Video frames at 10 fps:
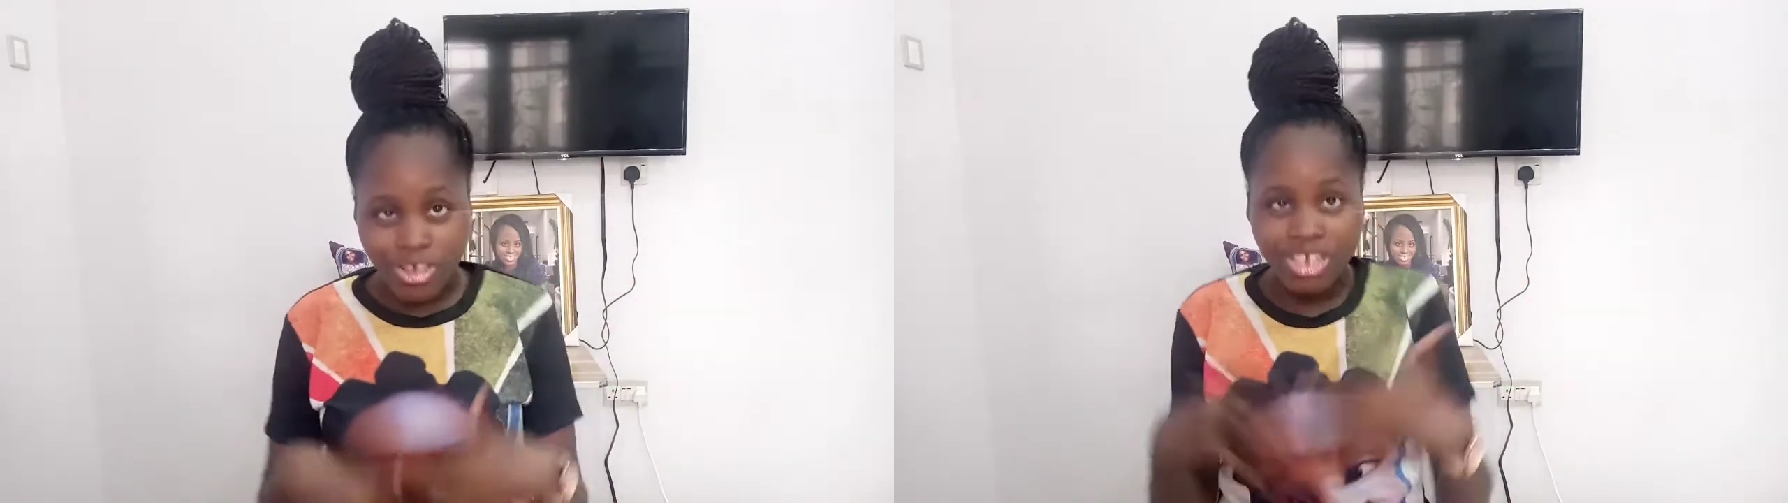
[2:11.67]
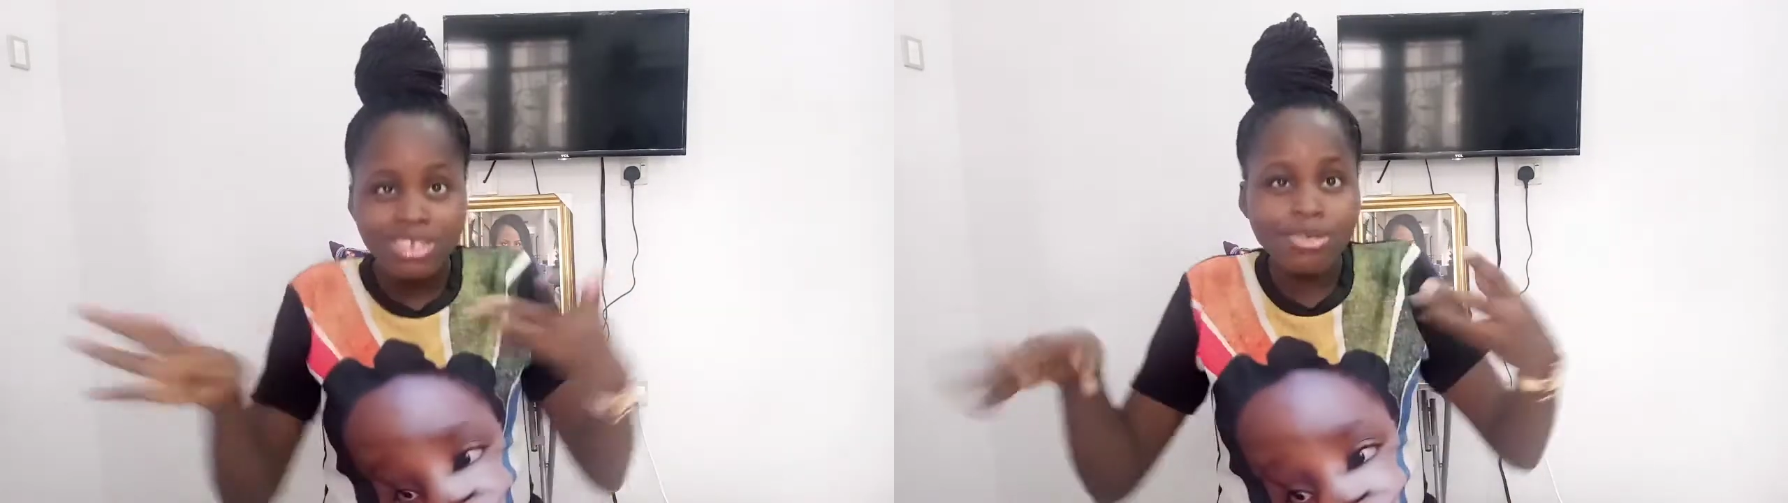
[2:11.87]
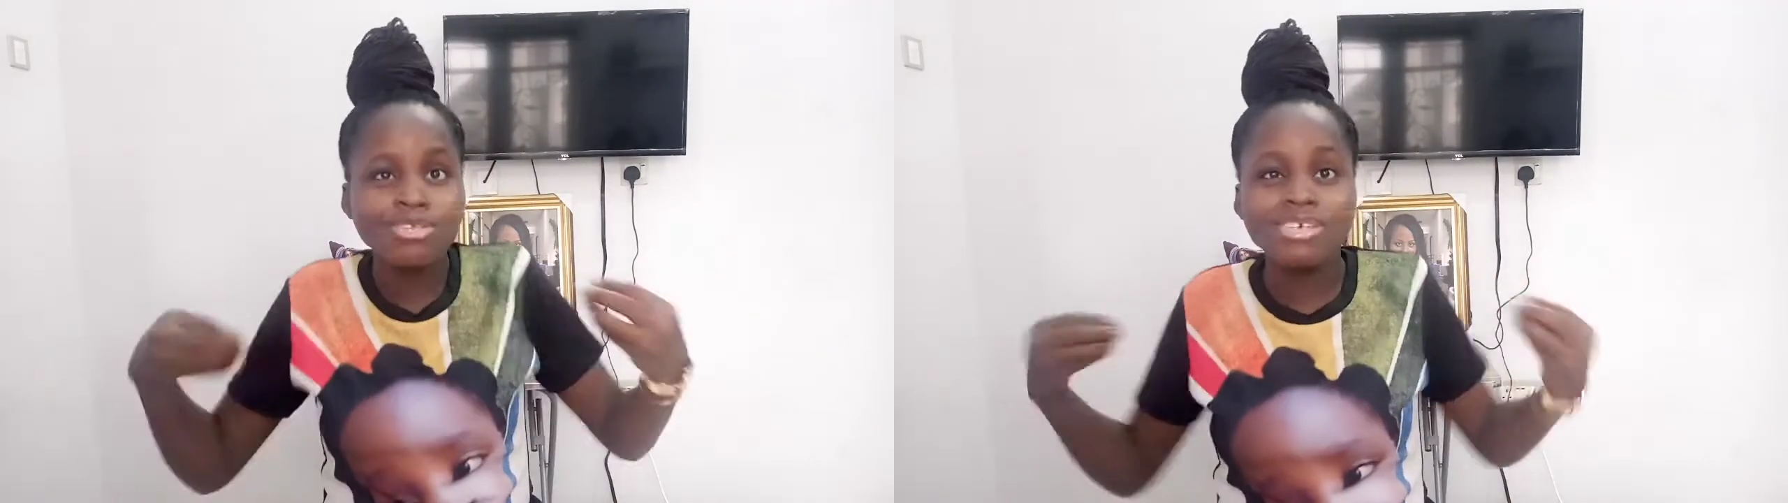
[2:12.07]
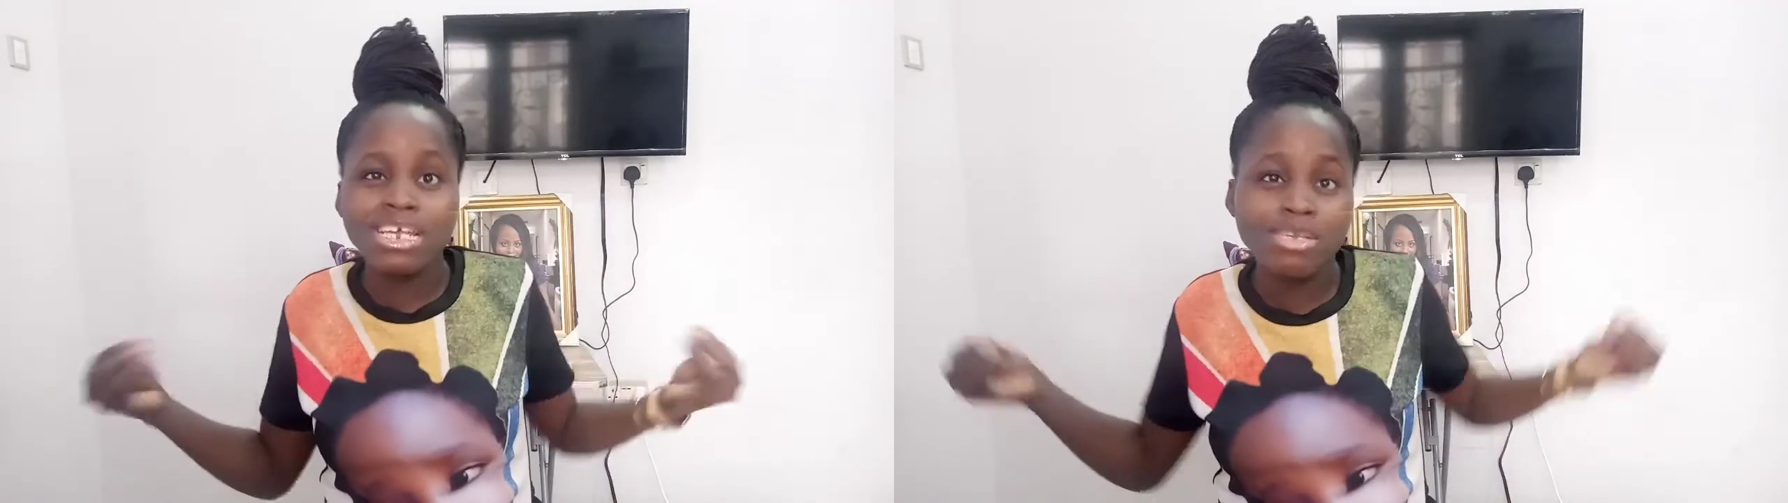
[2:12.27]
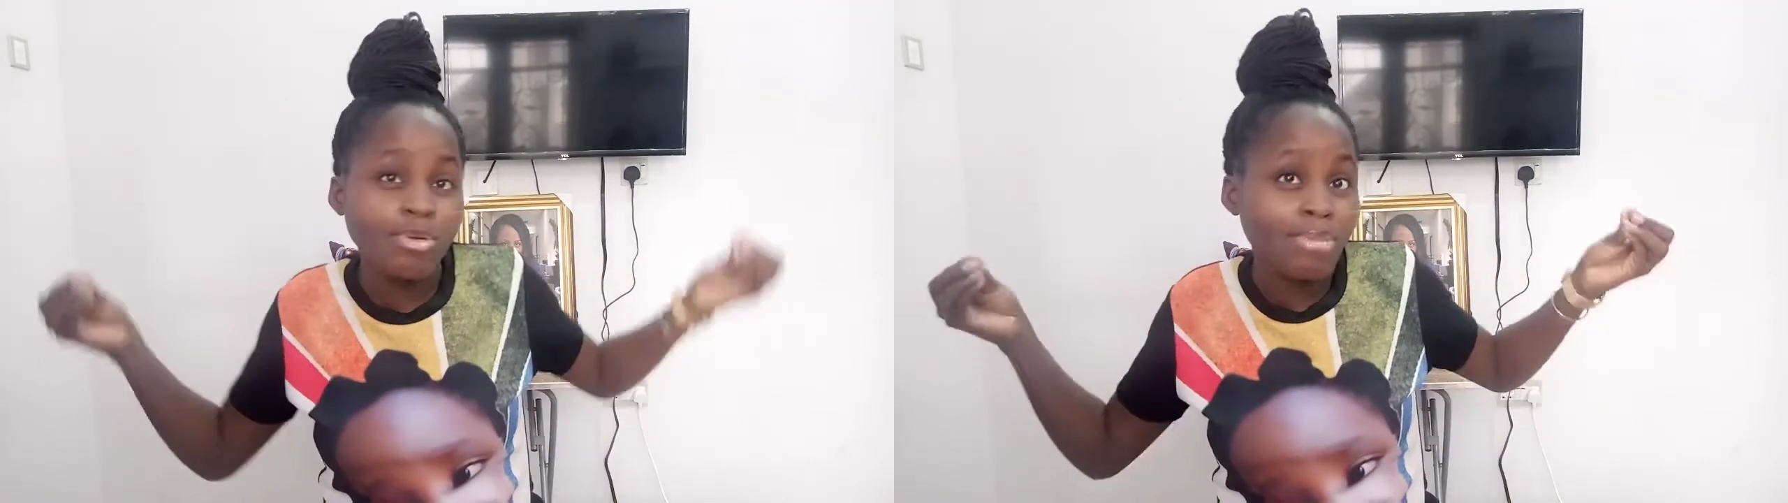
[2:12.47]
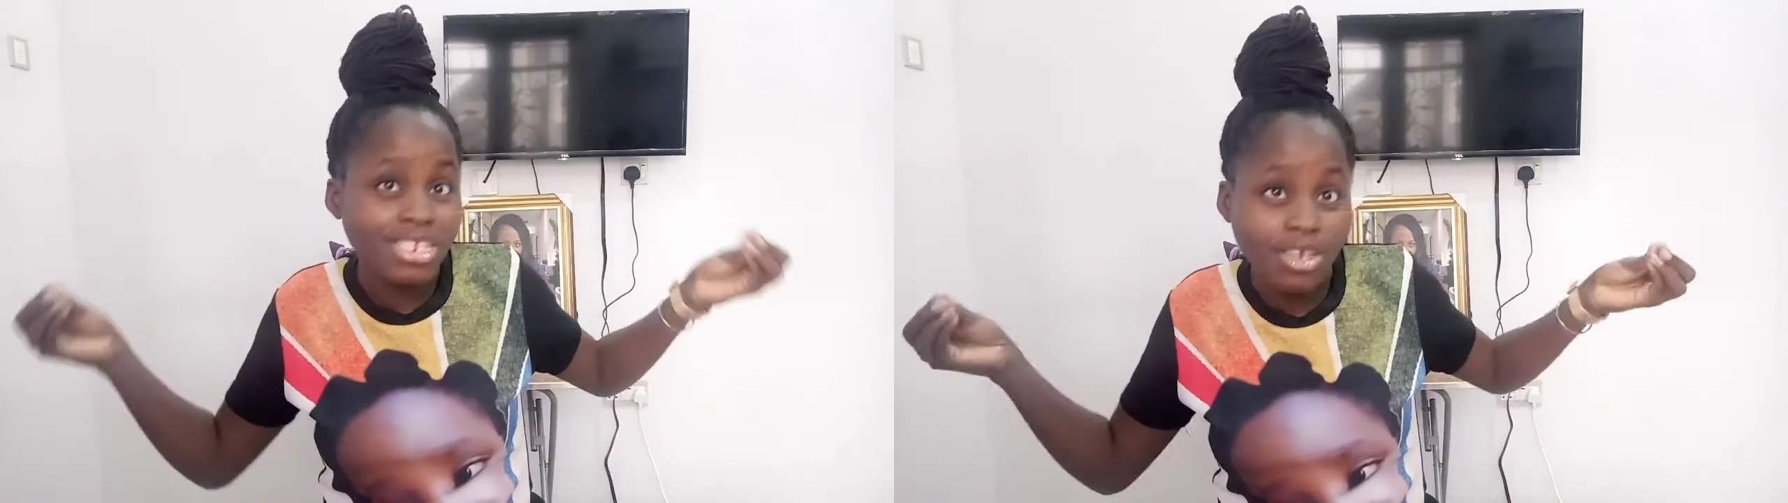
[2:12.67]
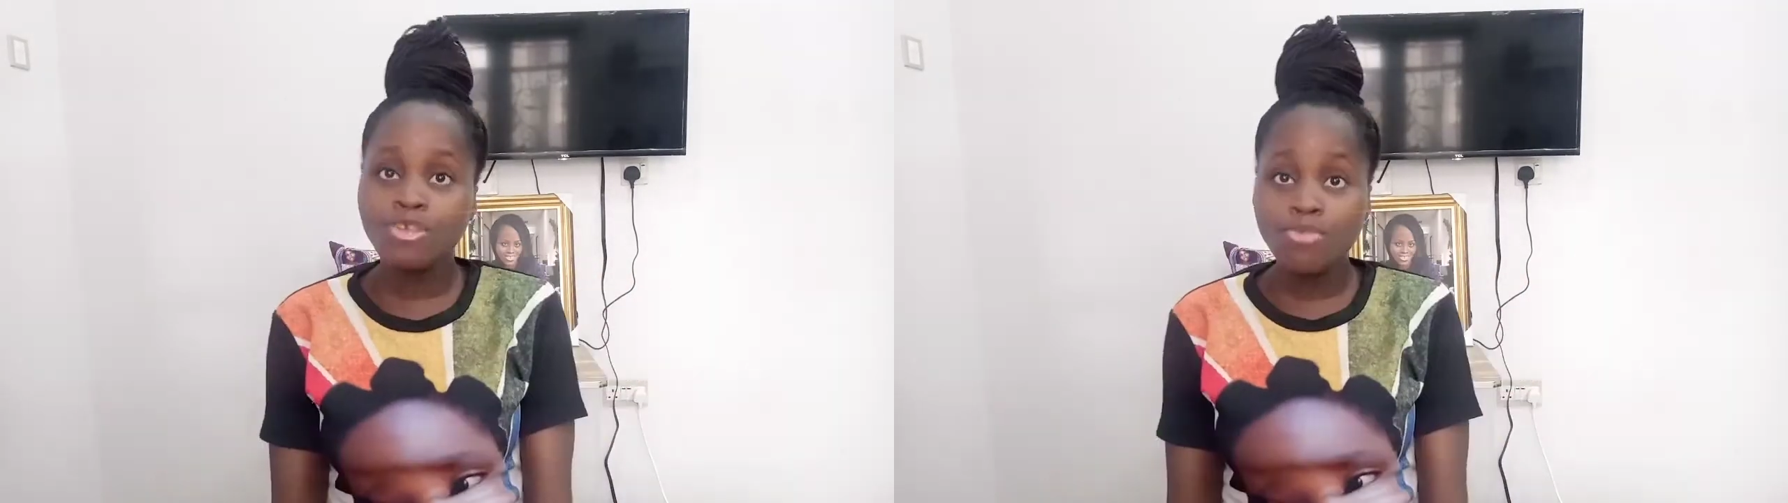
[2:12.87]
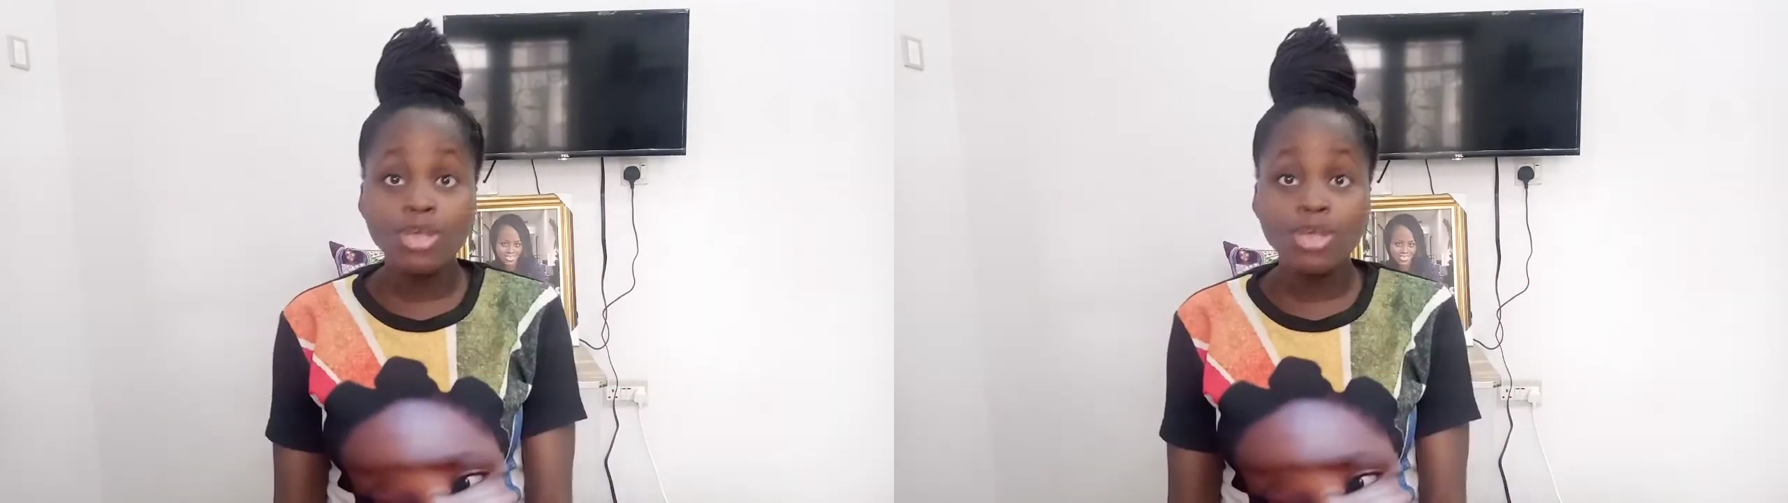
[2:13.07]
just talk to you guys about myself.